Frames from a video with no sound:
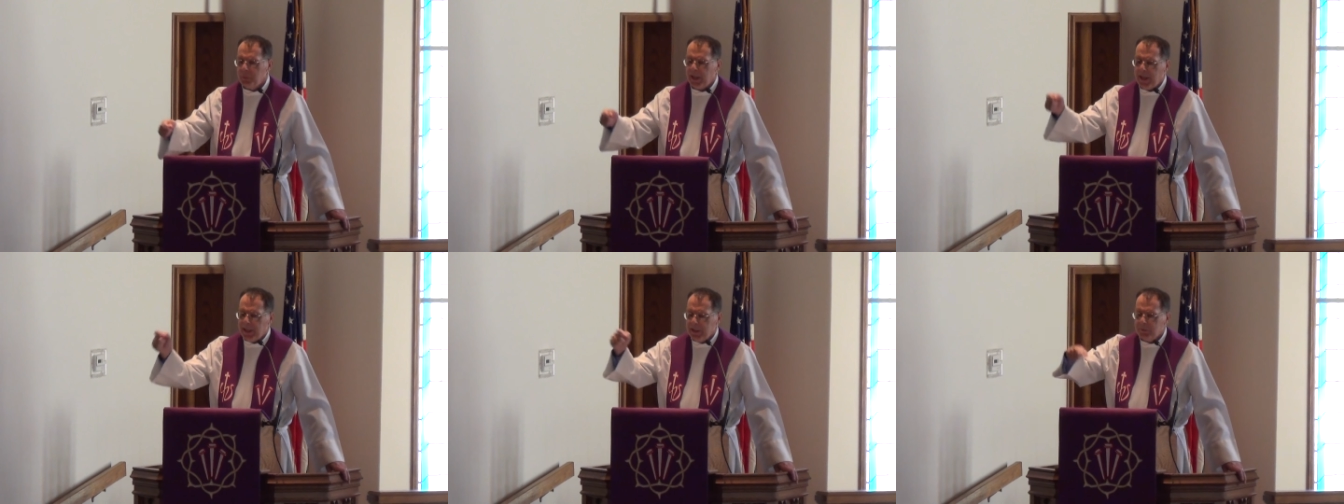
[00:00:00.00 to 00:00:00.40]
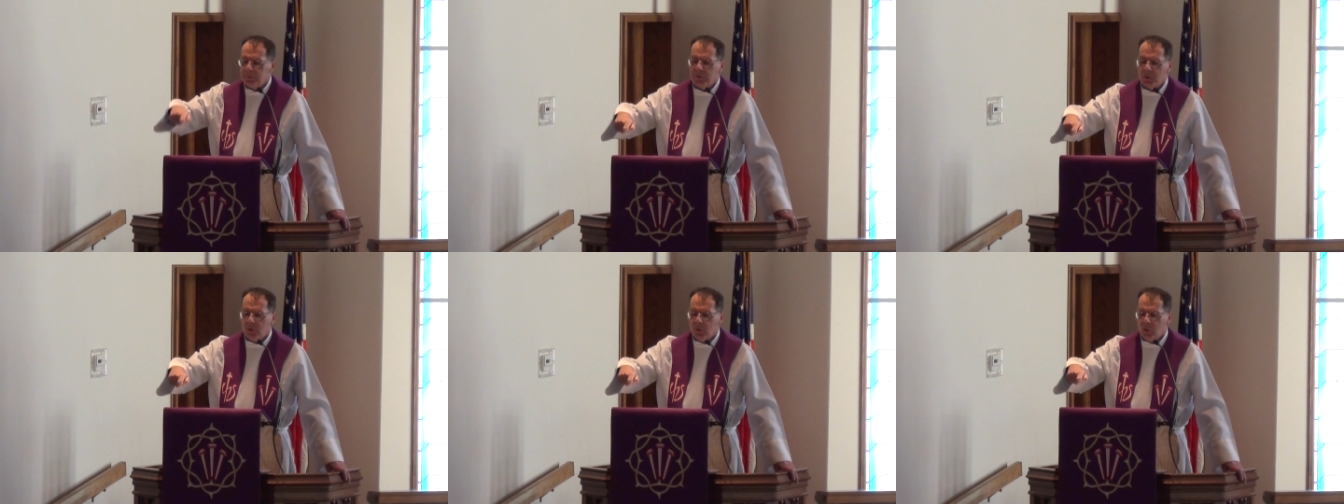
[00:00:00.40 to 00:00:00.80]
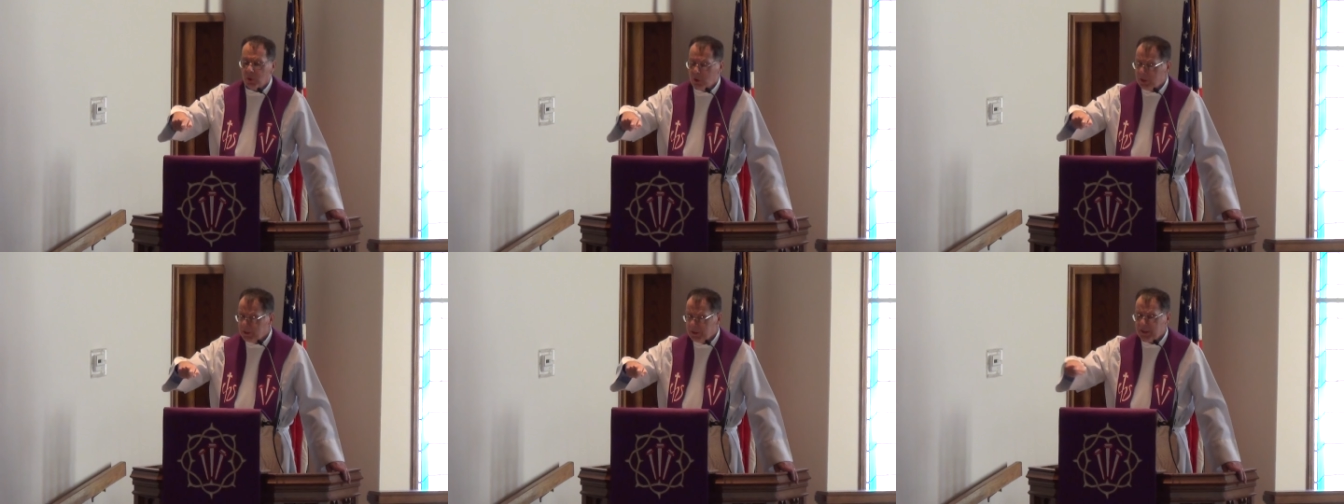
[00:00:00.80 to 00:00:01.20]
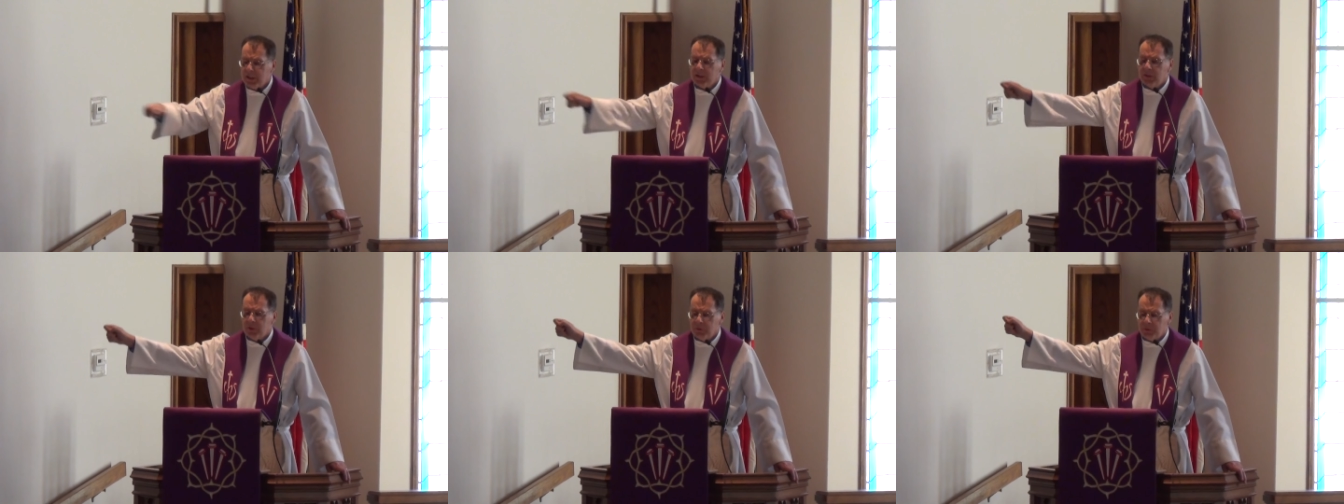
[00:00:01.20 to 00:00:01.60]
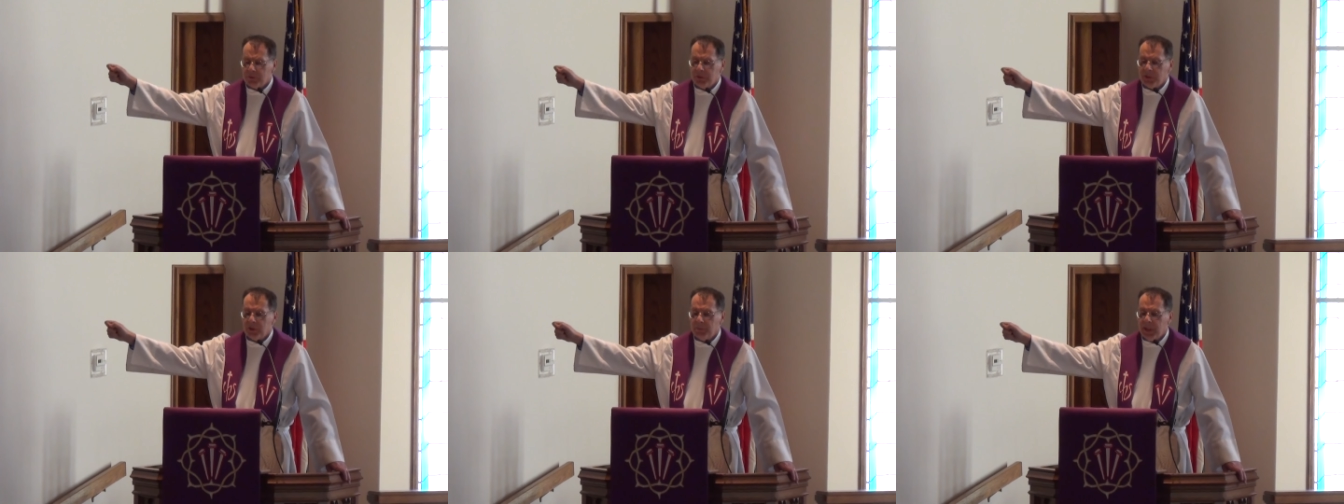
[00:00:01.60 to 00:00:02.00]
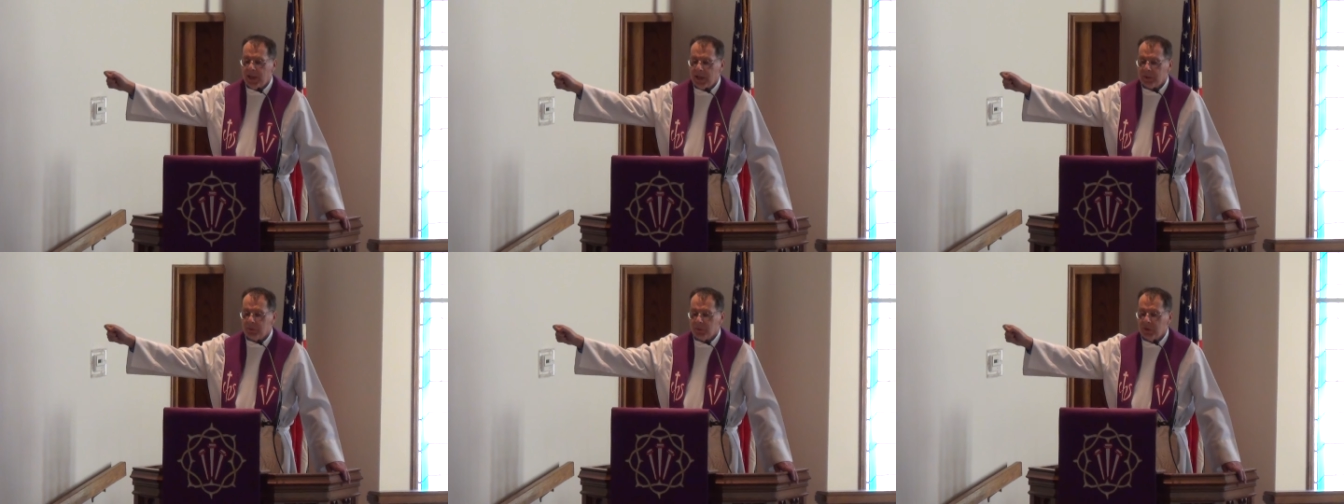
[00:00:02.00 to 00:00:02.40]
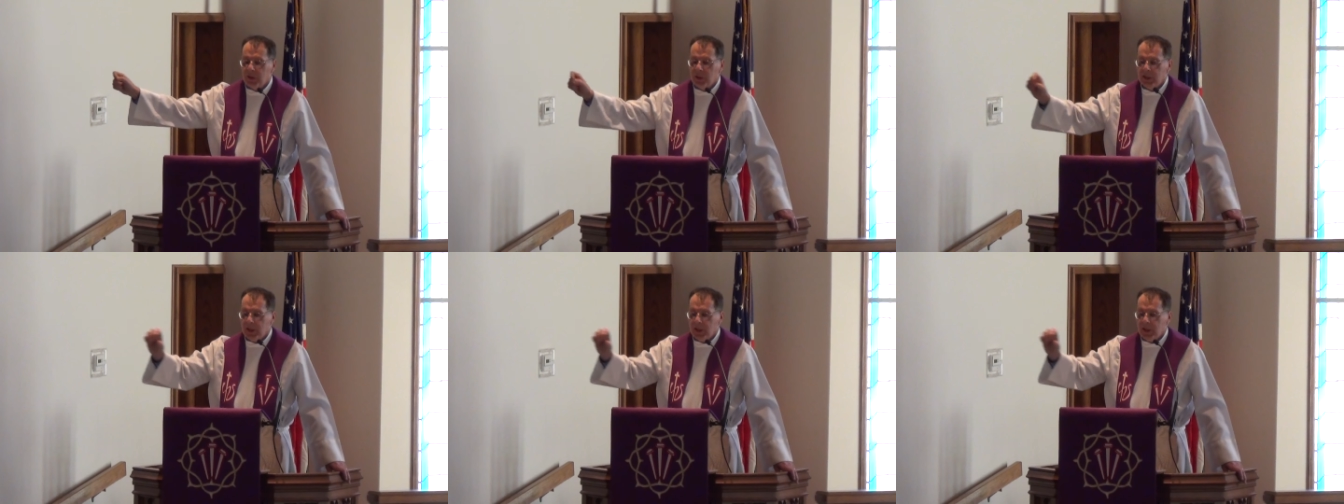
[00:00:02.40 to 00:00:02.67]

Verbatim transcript: painful ordeals to the max,